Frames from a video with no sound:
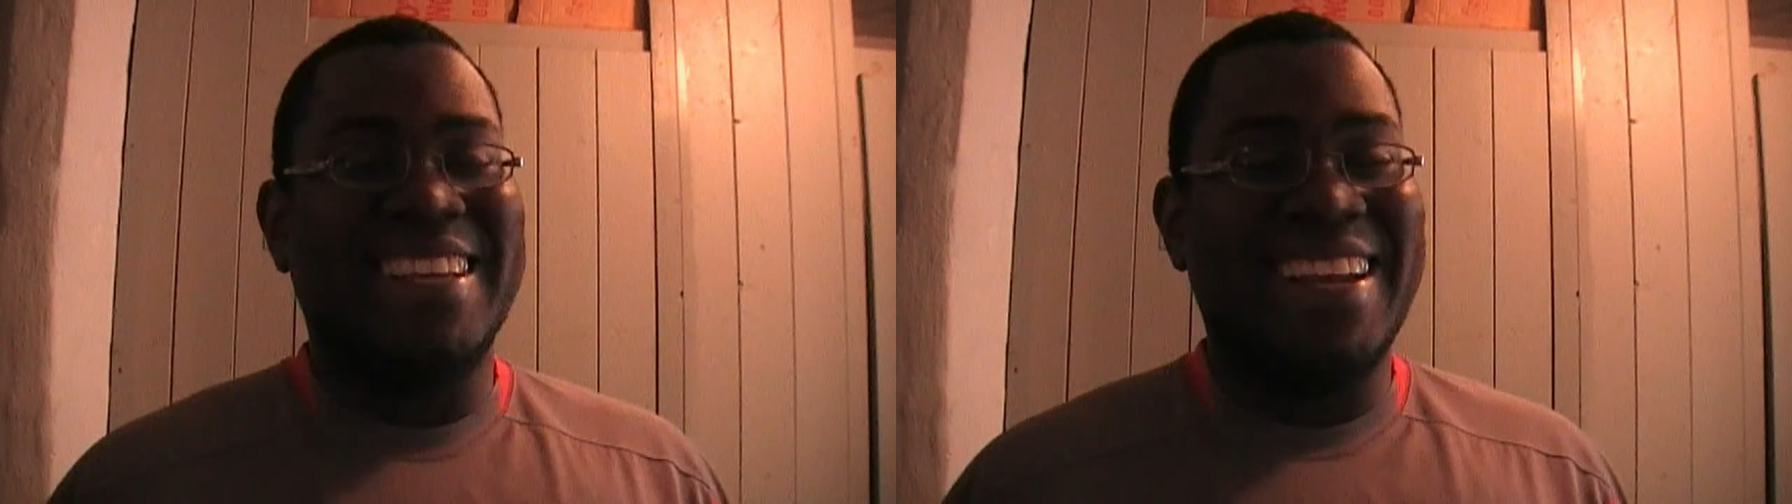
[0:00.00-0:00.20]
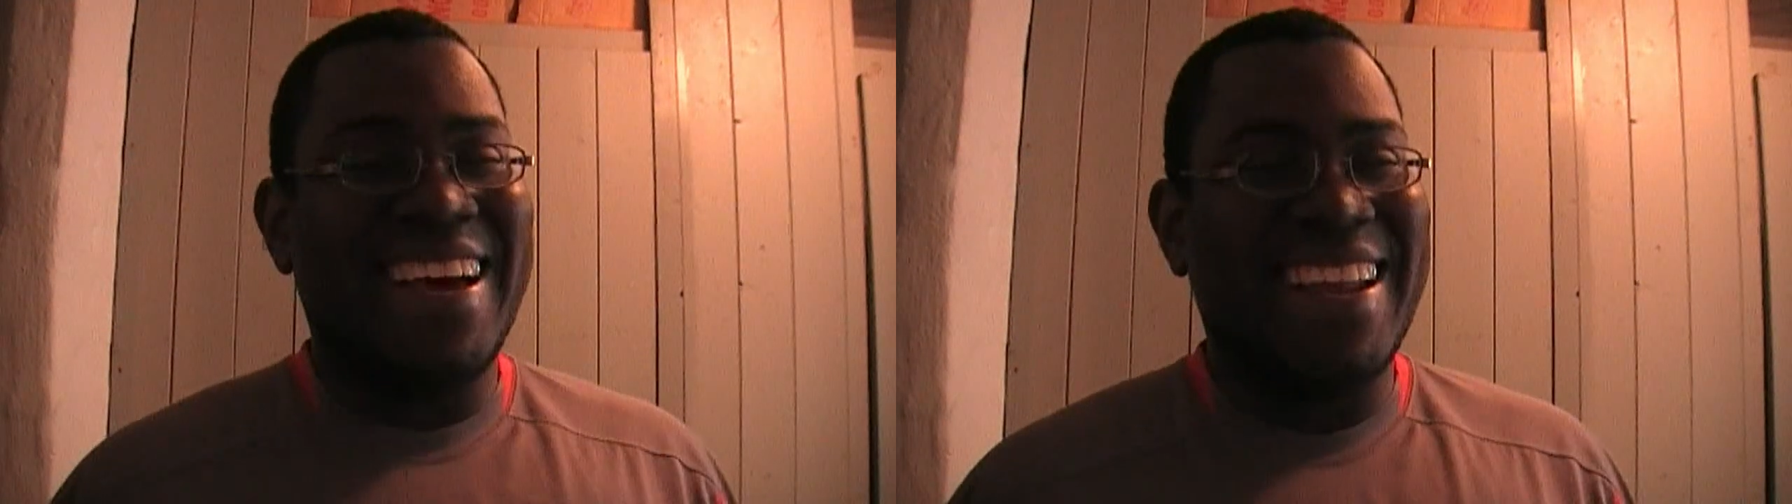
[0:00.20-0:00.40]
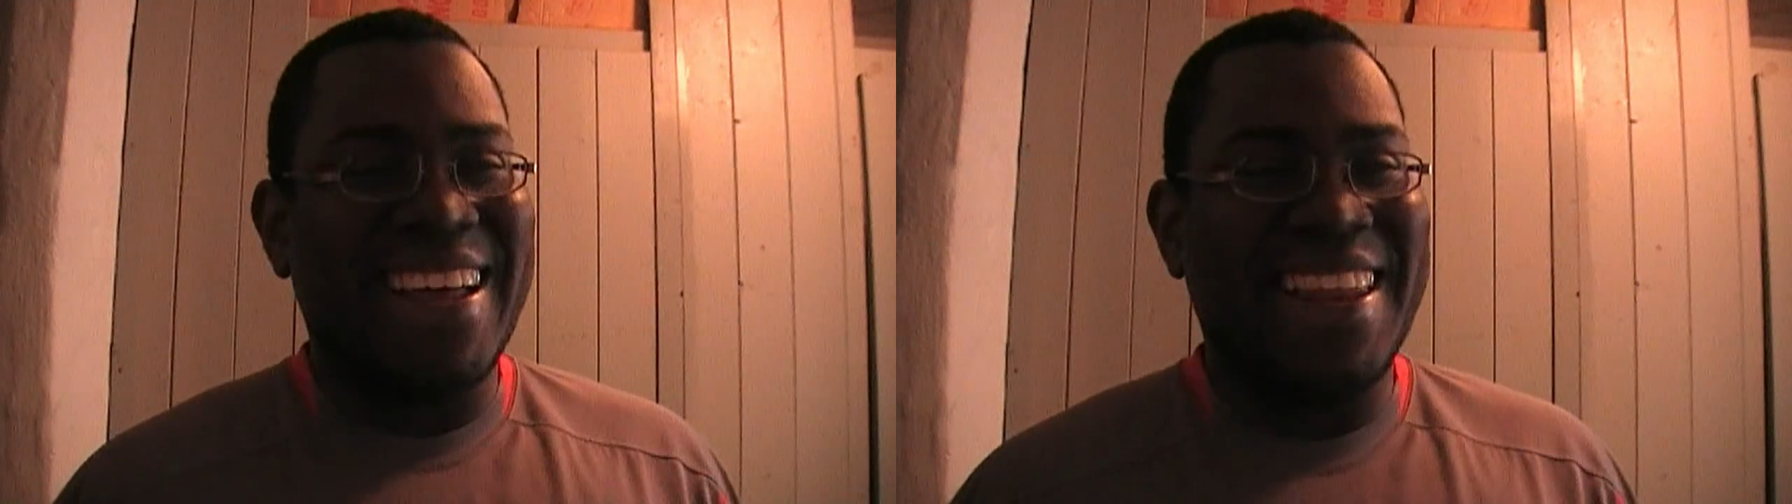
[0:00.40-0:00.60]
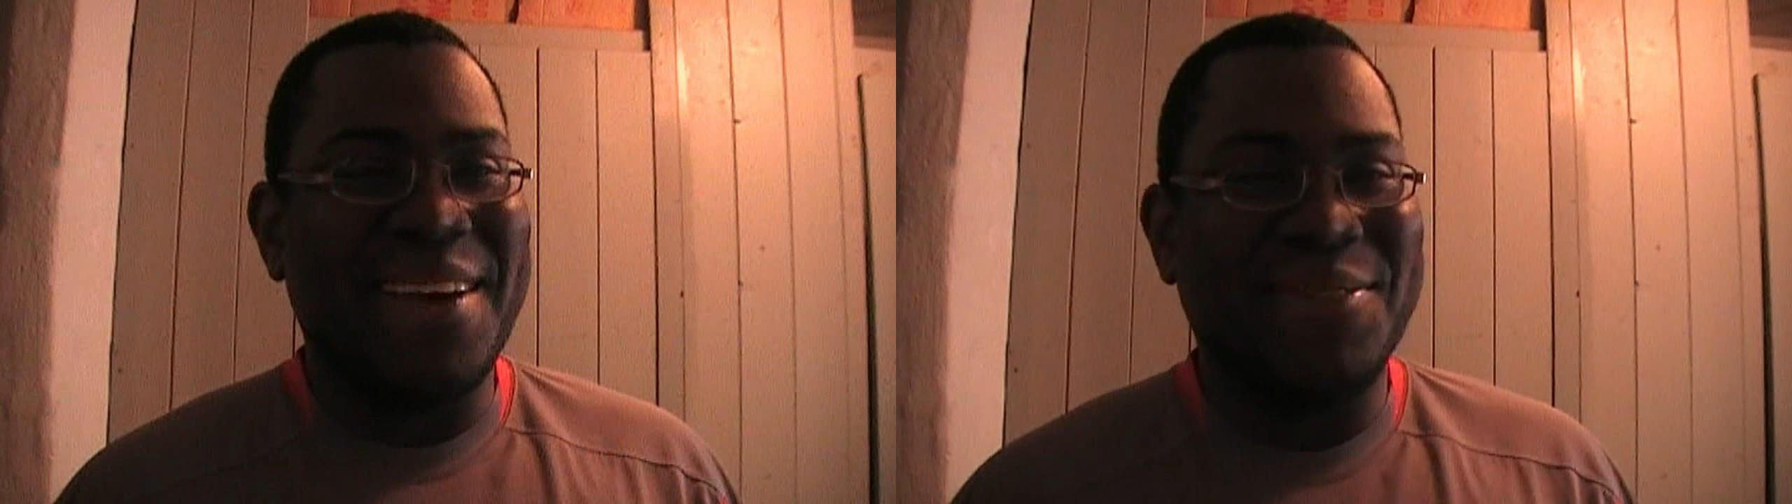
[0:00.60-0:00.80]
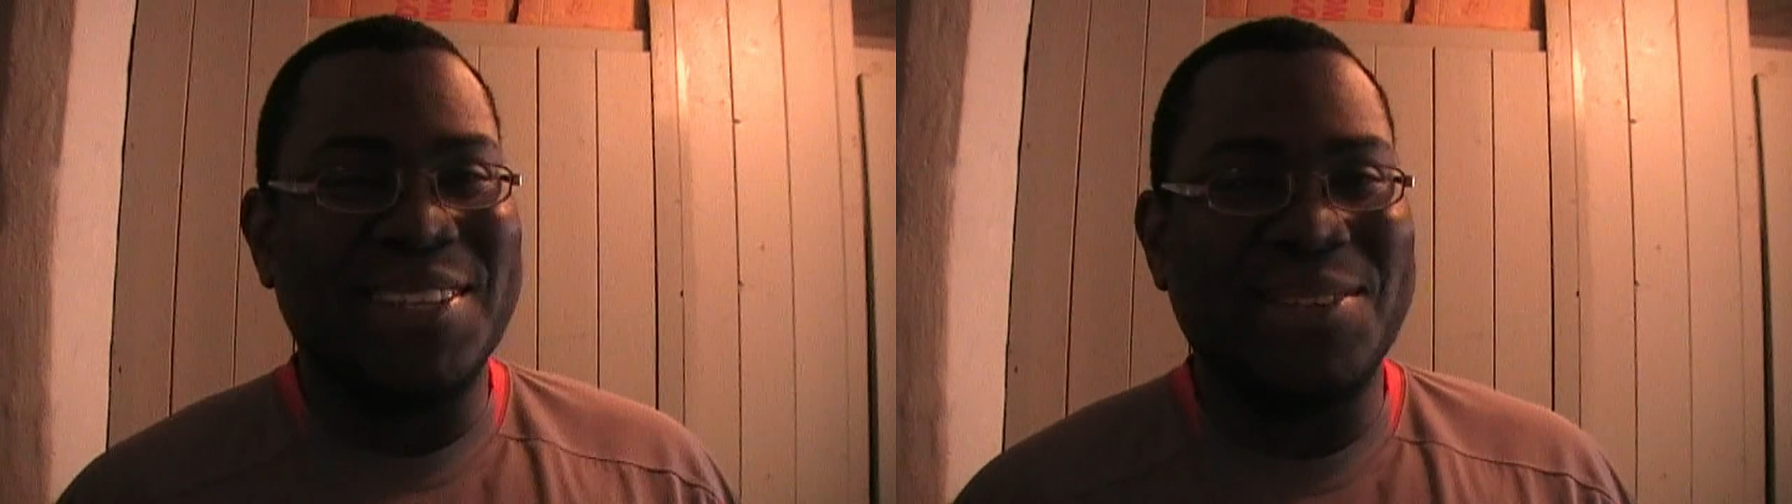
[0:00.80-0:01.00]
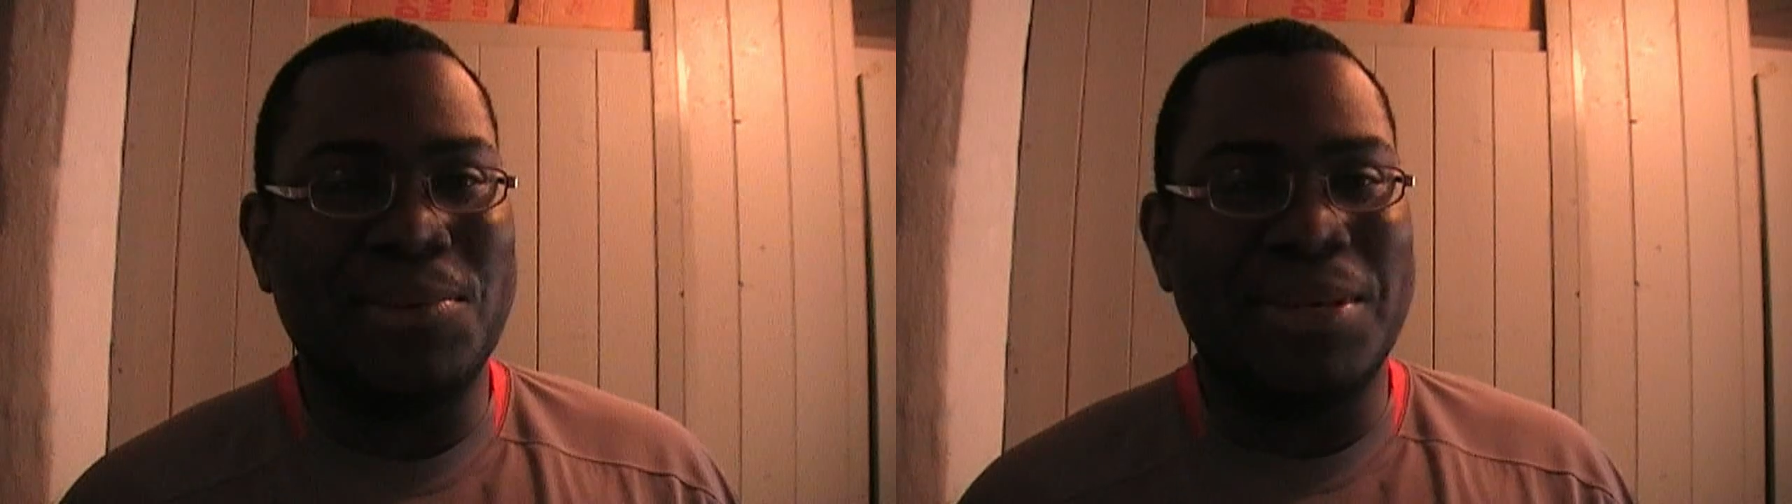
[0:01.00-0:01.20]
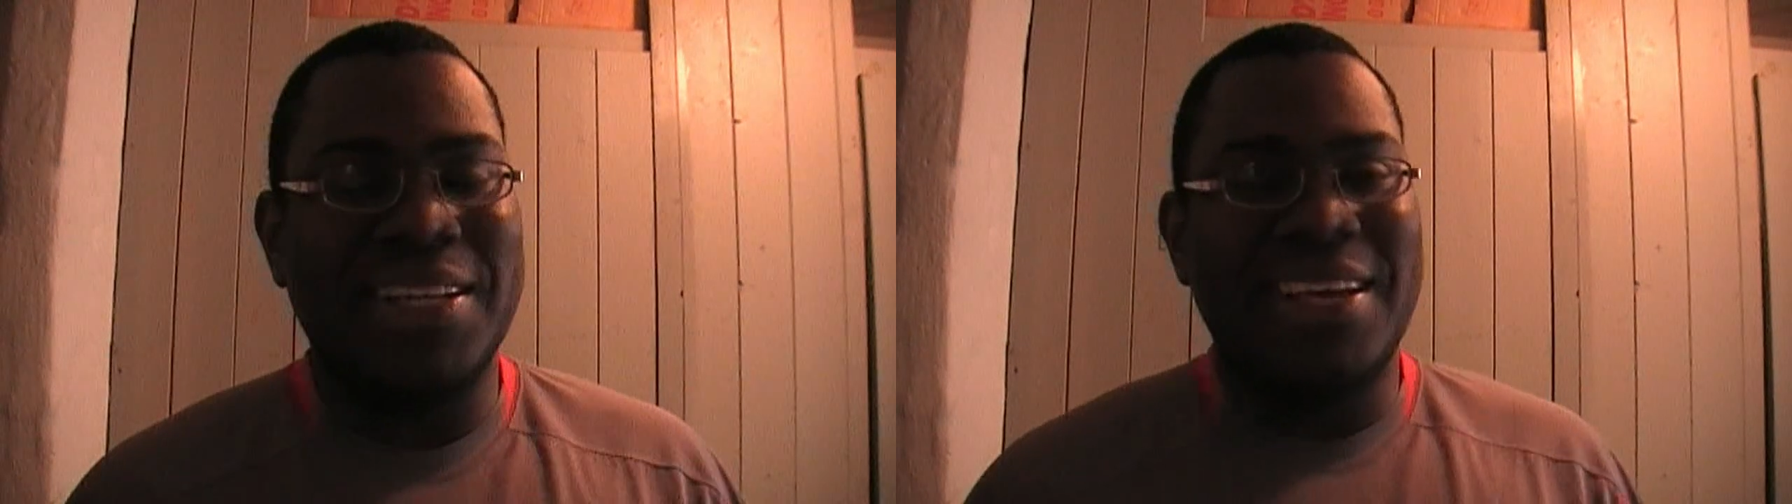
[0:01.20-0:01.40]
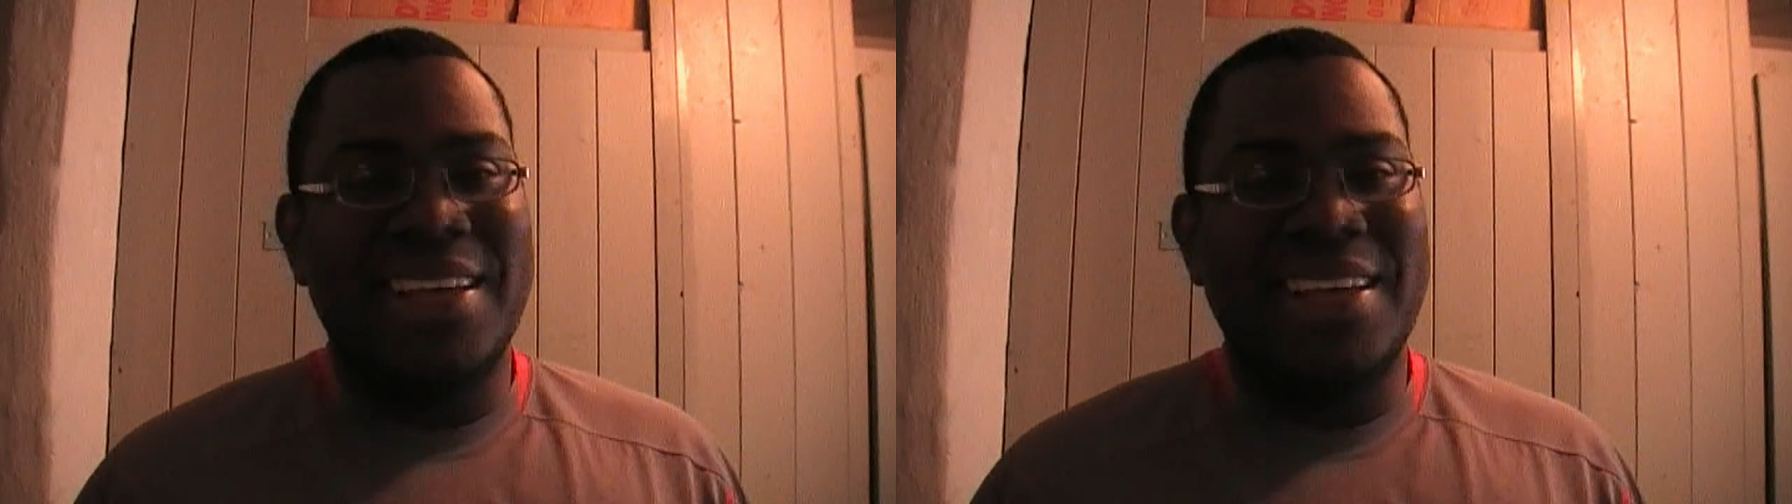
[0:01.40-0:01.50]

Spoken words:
and I laugh a little bit,